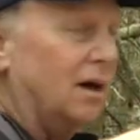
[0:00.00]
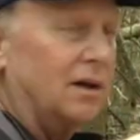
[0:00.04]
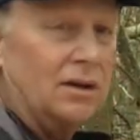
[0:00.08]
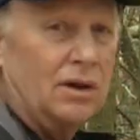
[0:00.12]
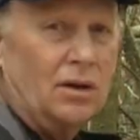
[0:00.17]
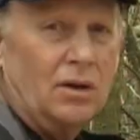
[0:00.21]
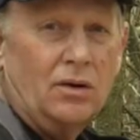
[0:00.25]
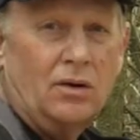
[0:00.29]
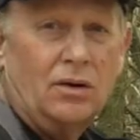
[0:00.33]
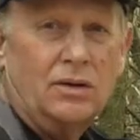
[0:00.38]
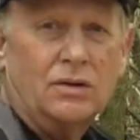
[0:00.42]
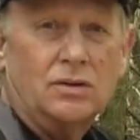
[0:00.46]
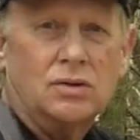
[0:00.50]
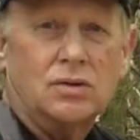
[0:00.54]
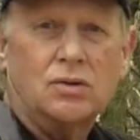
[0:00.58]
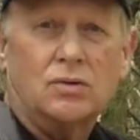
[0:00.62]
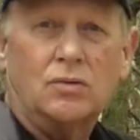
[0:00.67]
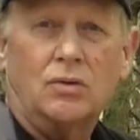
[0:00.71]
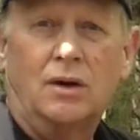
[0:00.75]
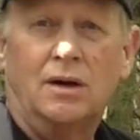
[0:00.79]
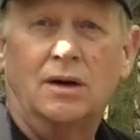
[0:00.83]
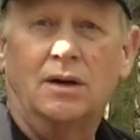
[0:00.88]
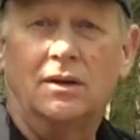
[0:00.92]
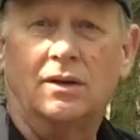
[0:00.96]
on the Orange
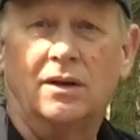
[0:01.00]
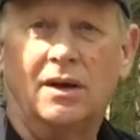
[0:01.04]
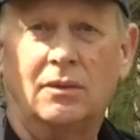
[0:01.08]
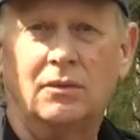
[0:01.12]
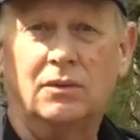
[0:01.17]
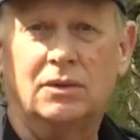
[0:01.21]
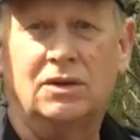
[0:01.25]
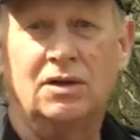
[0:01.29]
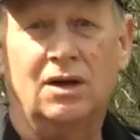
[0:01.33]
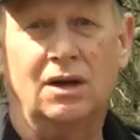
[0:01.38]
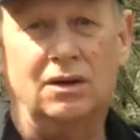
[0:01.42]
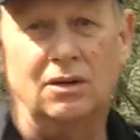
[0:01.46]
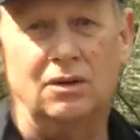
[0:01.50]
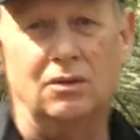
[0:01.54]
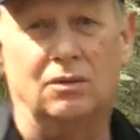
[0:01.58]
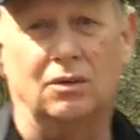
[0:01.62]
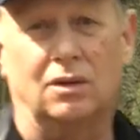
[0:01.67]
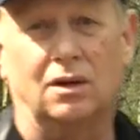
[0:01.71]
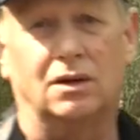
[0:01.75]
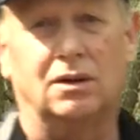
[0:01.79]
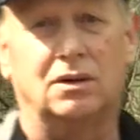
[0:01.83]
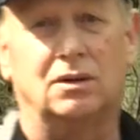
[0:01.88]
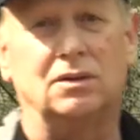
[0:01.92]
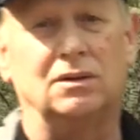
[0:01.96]
Trail, that would take you
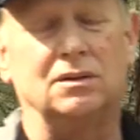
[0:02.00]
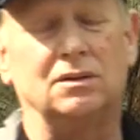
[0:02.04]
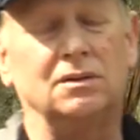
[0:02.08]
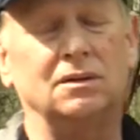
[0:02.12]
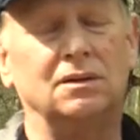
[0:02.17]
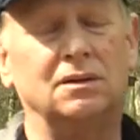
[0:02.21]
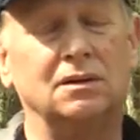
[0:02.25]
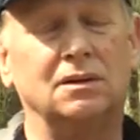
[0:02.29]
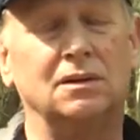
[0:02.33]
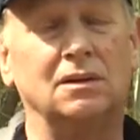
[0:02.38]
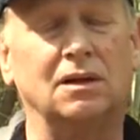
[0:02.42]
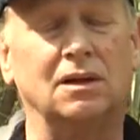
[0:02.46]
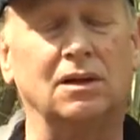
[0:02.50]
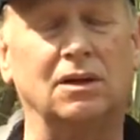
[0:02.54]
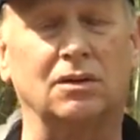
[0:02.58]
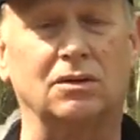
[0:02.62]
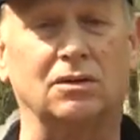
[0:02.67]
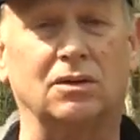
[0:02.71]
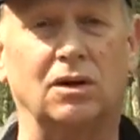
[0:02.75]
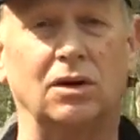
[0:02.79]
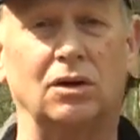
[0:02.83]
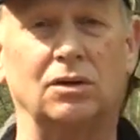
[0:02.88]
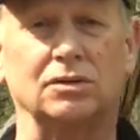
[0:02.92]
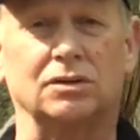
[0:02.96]
a little,
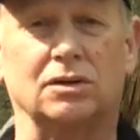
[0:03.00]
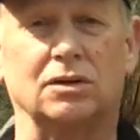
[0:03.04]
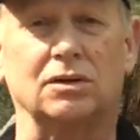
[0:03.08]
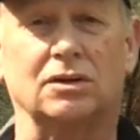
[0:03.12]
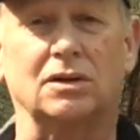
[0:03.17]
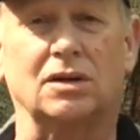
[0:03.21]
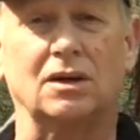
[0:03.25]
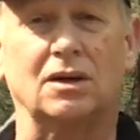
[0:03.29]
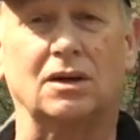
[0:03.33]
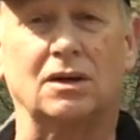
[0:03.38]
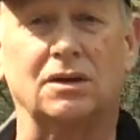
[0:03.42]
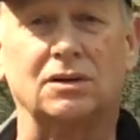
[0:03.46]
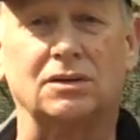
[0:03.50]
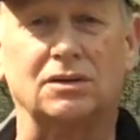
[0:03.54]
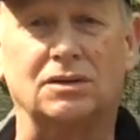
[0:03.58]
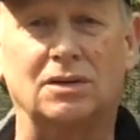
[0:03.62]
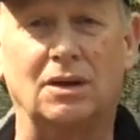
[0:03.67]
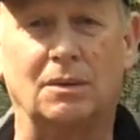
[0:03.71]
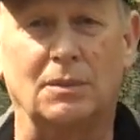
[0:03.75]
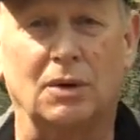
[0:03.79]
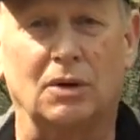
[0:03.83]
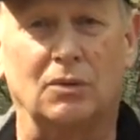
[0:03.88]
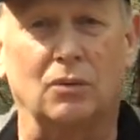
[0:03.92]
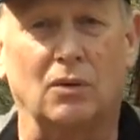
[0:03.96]
little closer to
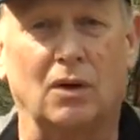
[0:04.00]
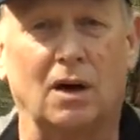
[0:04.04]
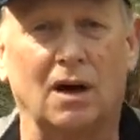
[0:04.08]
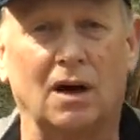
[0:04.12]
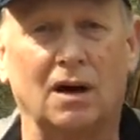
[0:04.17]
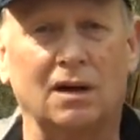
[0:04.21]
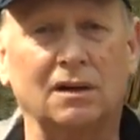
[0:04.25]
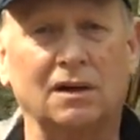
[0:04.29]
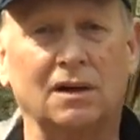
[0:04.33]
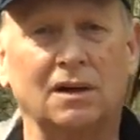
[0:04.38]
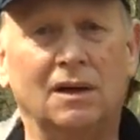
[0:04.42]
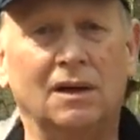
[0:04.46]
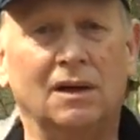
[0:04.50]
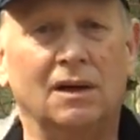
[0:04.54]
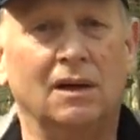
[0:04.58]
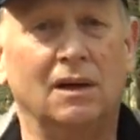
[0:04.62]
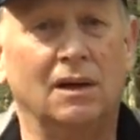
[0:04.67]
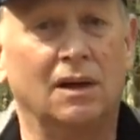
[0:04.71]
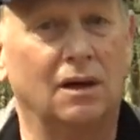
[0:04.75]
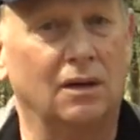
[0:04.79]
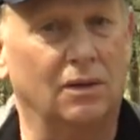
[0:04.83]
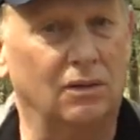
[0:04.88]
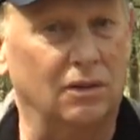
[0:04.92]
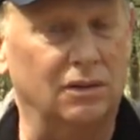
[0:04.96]
Summit Rock
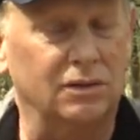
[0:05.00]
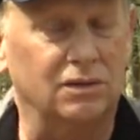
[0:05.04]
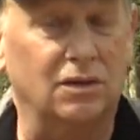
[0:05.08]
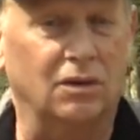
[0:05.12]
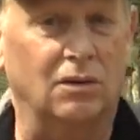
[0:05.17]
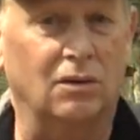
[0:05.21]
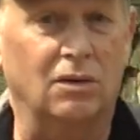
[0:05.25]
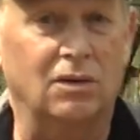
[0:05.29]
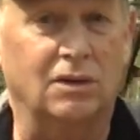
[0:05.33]
and also